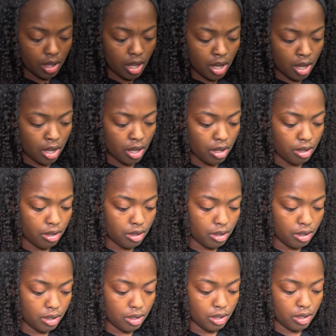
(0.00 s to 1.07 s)

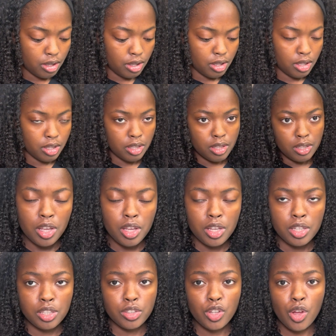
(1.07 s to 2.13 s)
that.
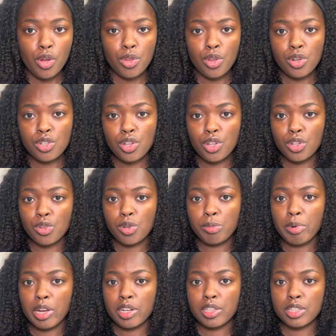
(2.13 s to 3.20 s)
So those are the three
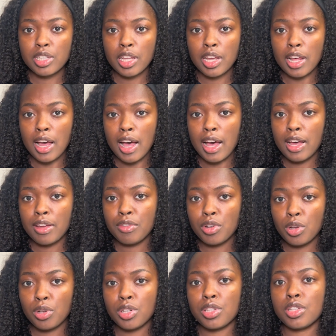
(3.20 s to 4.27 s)
products that I've
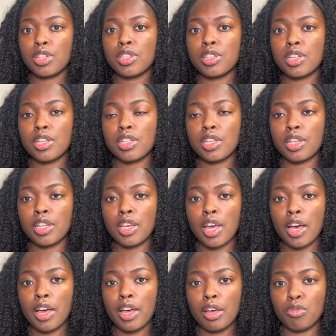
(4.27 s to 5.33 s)
noticed consistently.
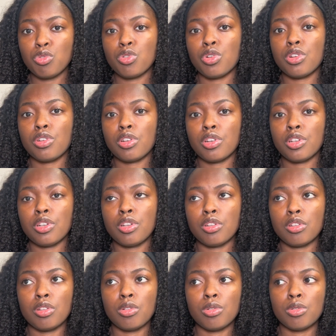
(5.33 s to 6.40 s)
I have tried
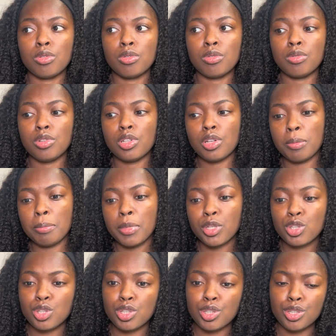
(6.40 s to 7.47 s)
little,
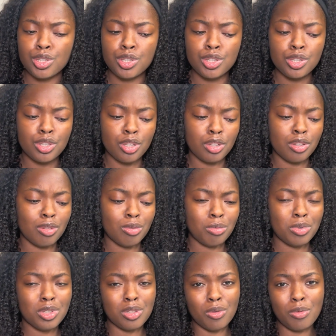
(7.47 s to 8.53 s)
mixtures of,
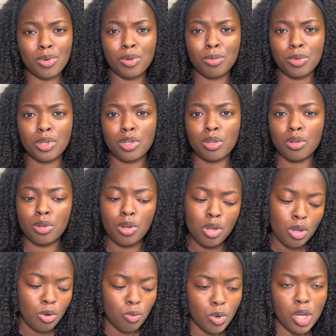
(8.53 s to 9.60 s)
what's the one with the
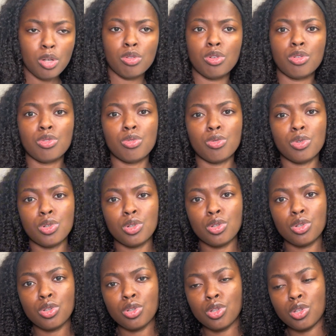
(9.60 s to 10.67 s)
wild growth
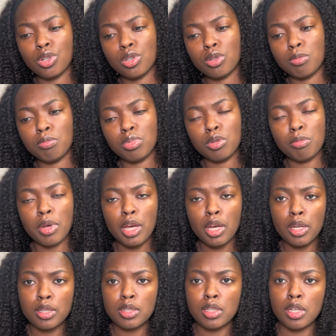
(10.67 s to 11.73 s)
oil, the Blue
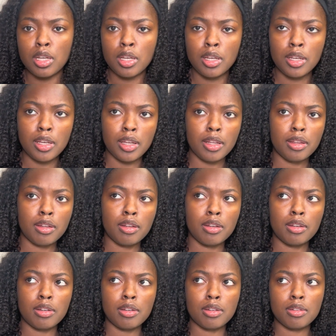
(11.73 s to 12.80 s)
Magic, and
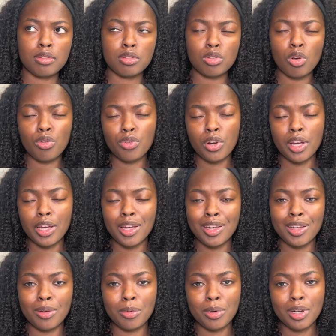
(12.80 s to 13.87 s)
the
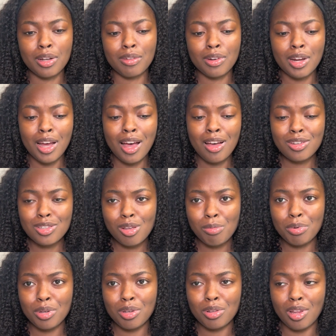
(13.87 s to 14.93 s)
sulfurate, whatever. I also
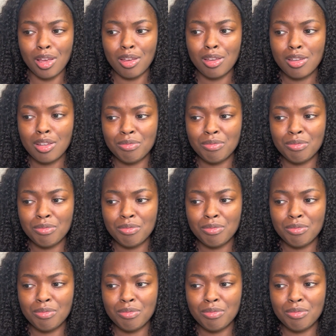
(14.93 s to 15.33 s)
put like